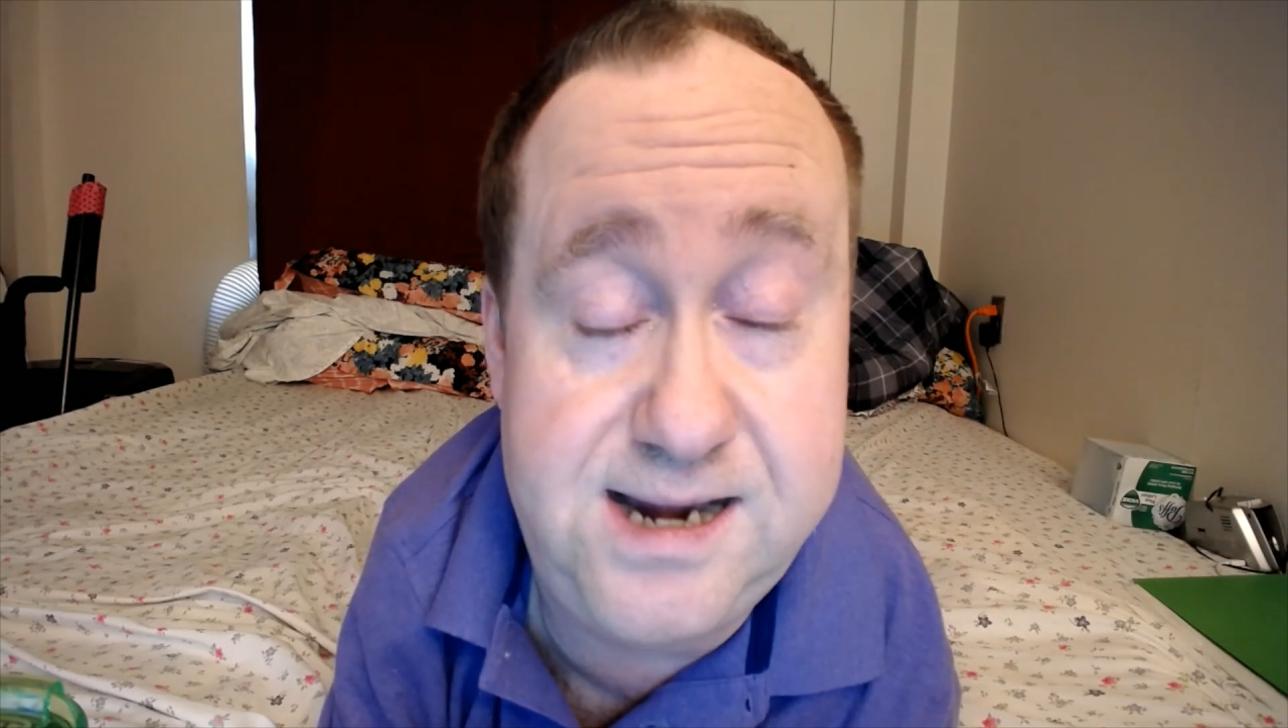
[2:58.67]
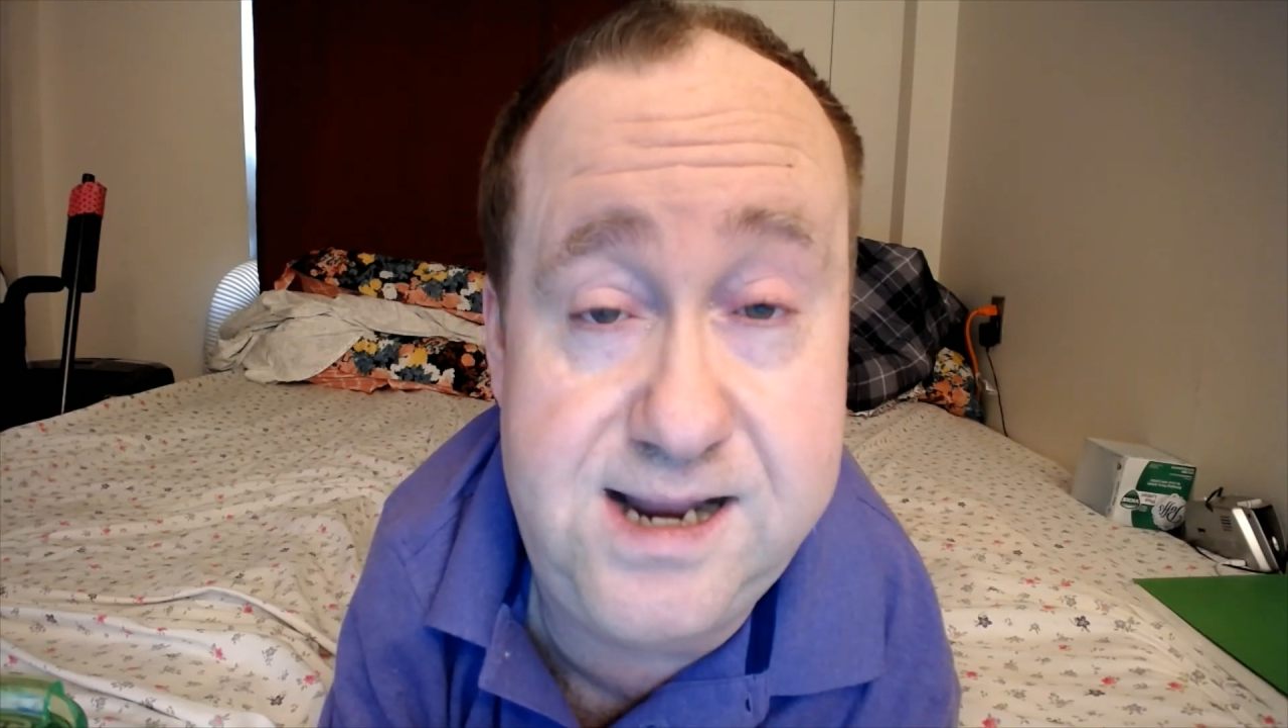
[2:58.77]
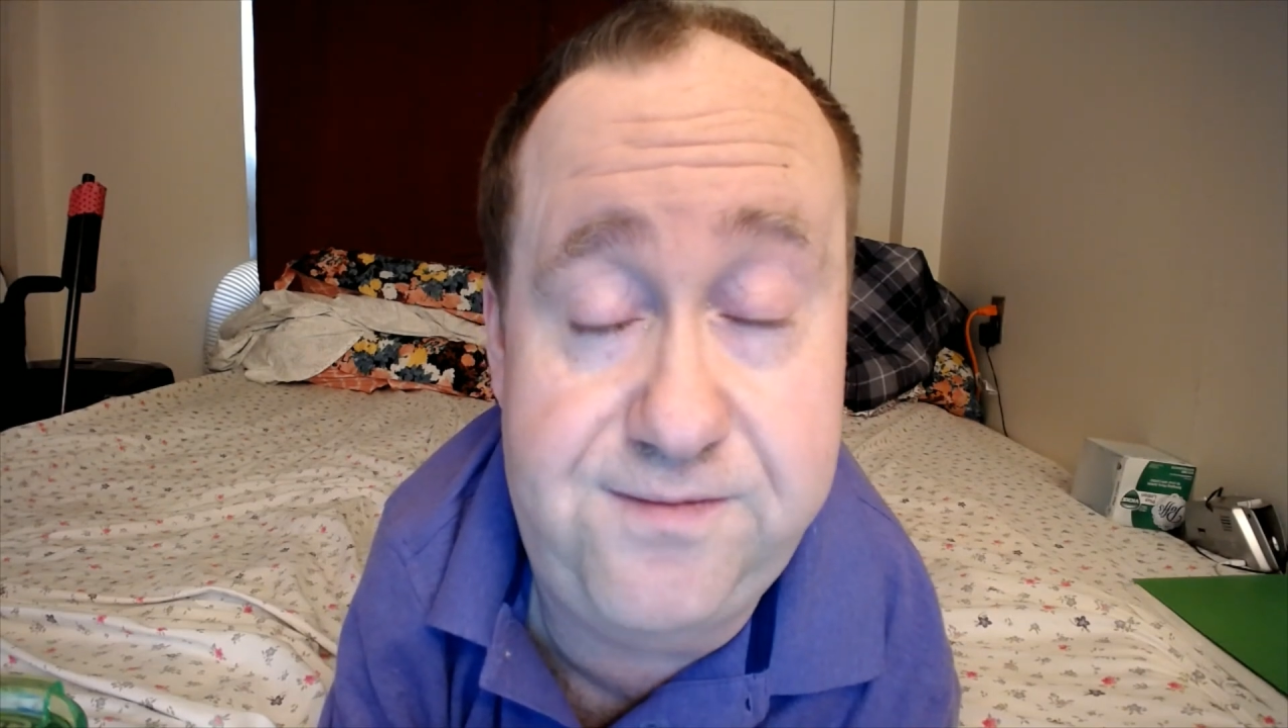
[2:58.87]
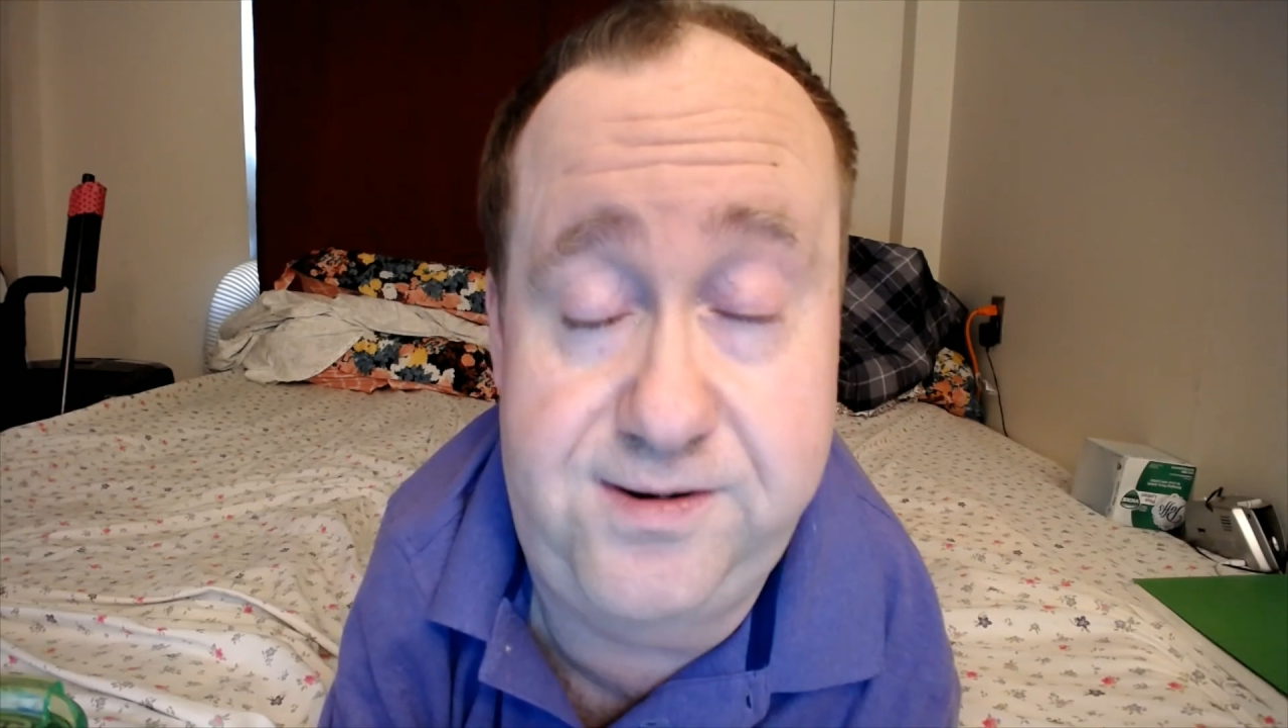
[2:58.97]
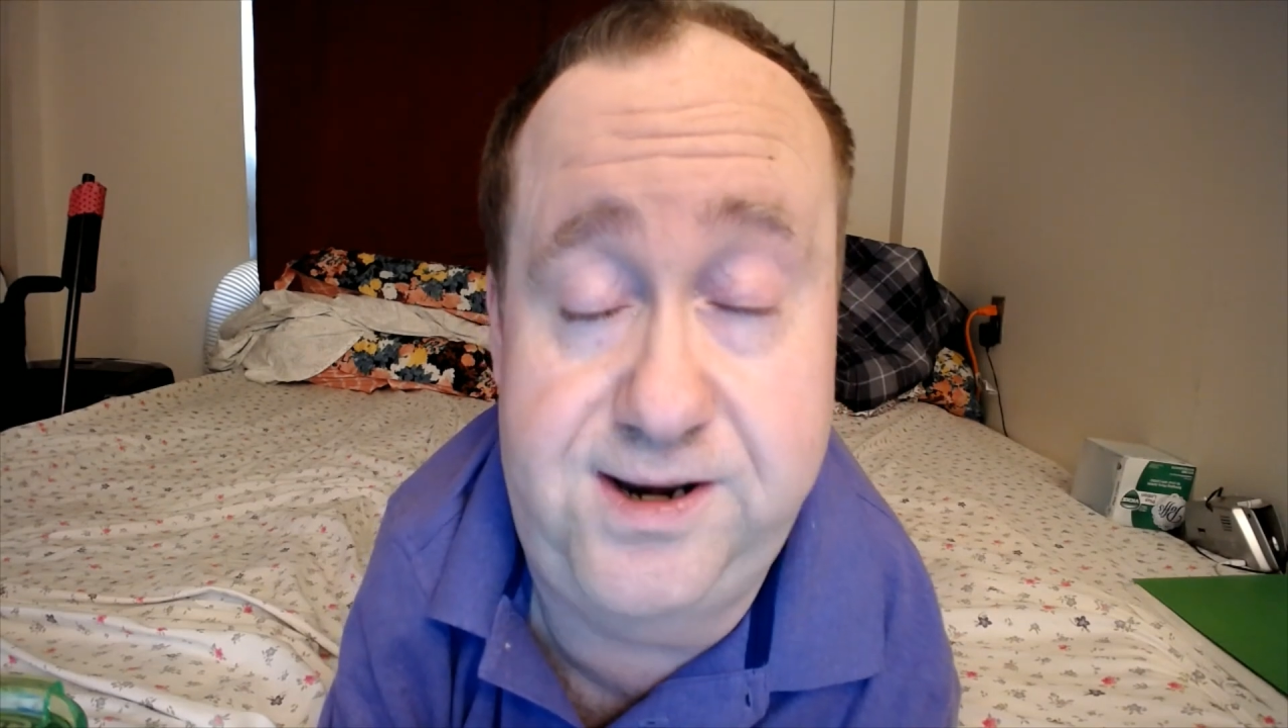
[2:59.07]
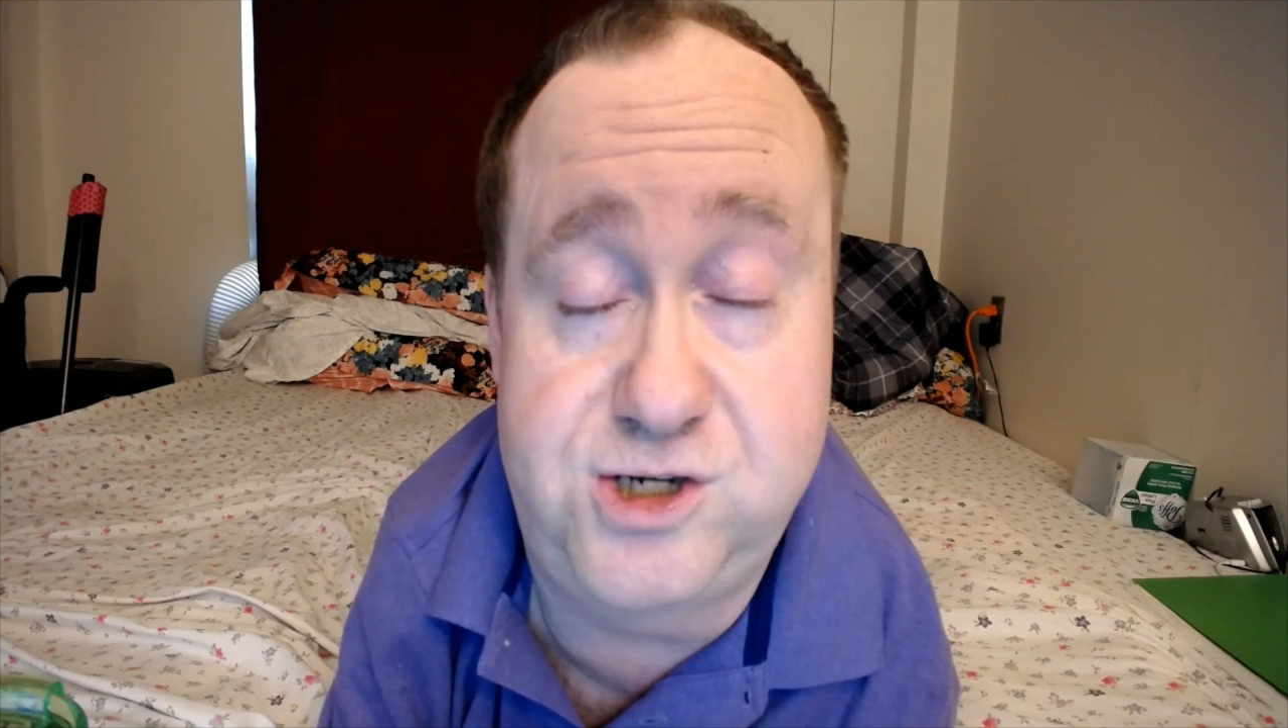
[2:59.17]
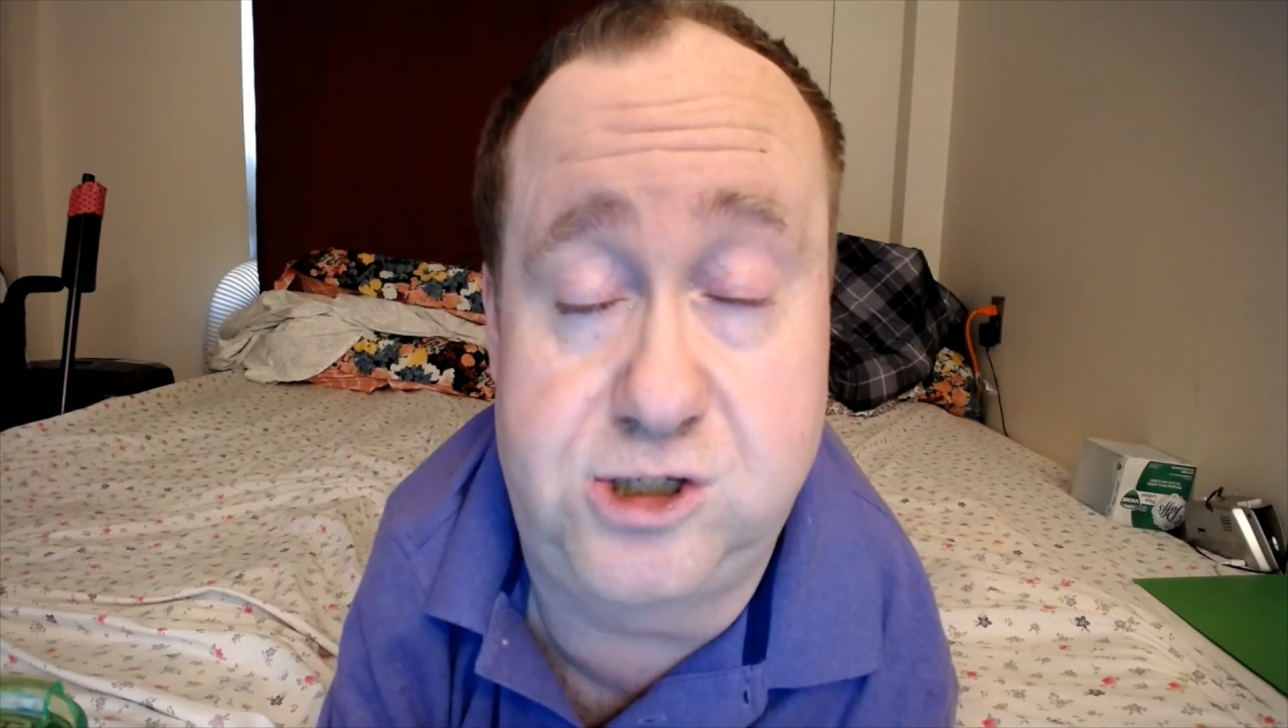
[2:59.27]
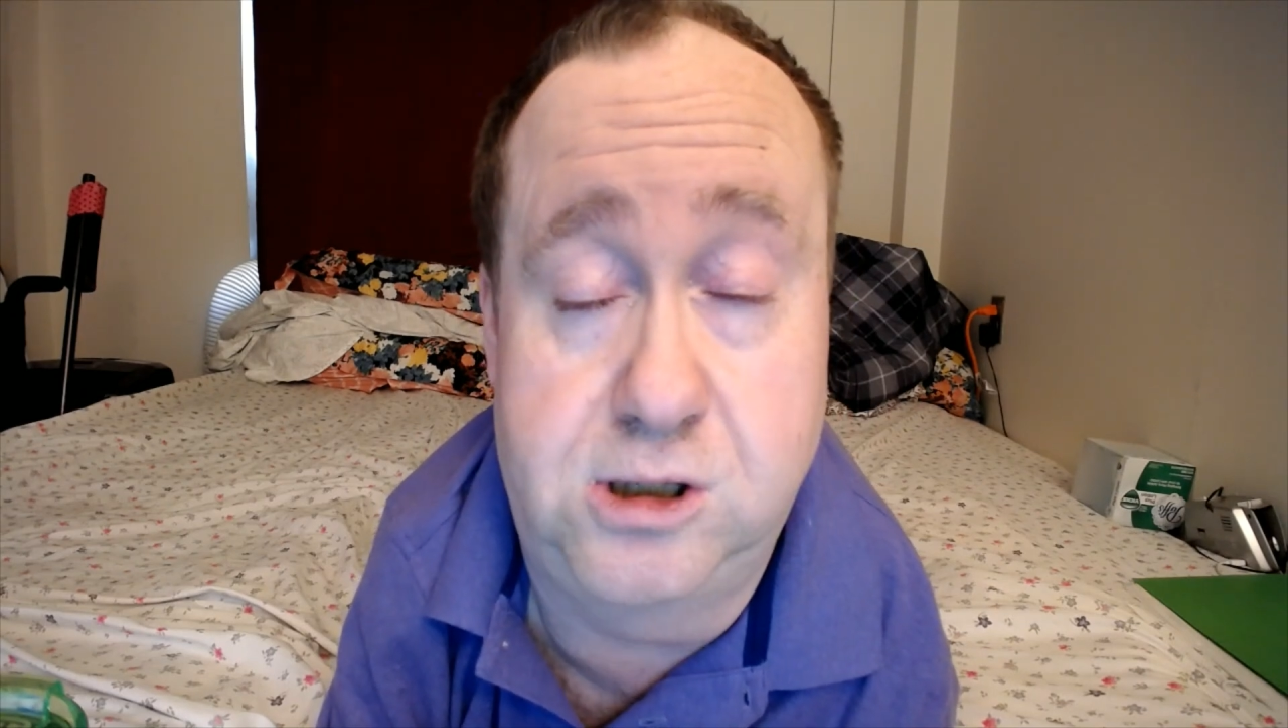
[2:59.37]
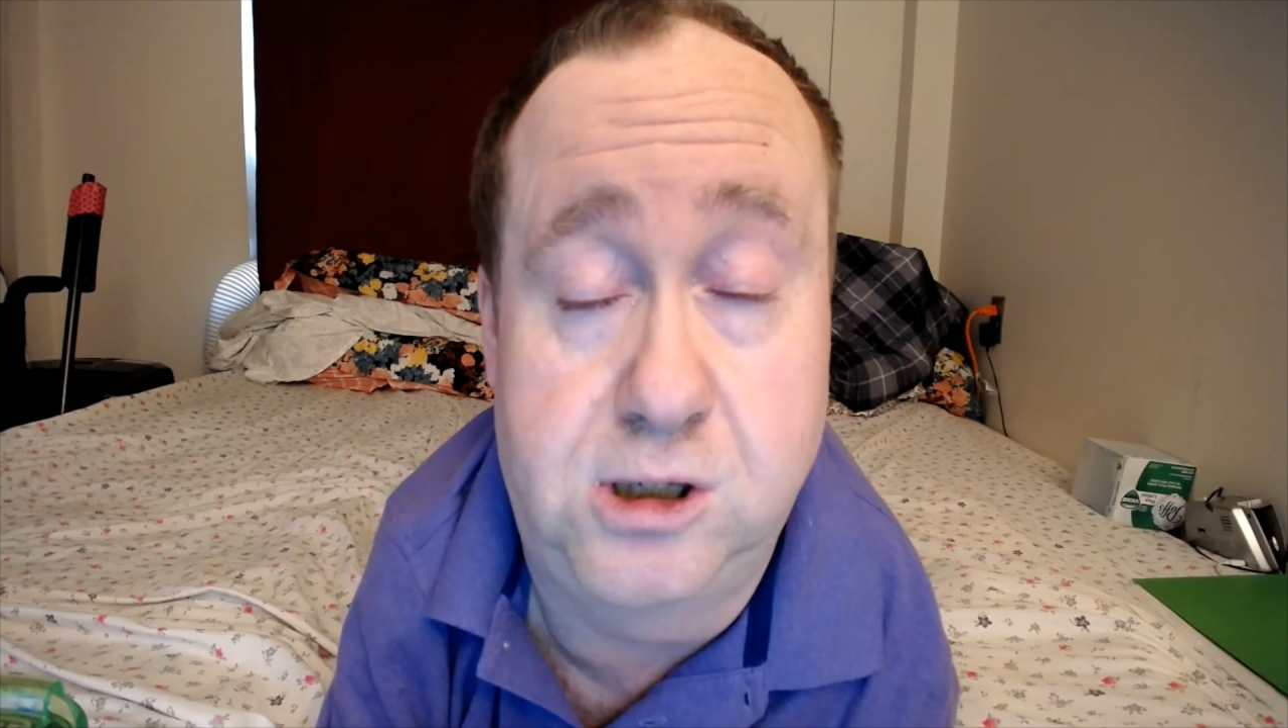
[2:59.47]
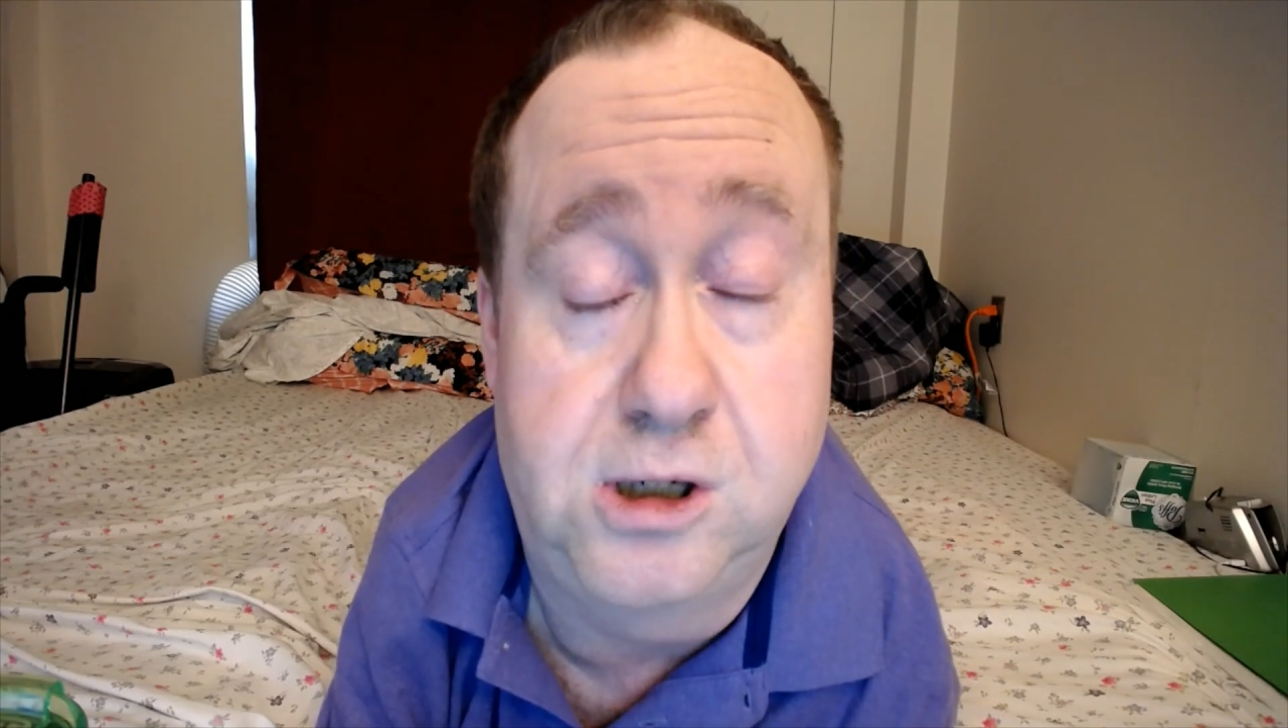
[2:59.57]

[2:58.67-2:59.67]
definition,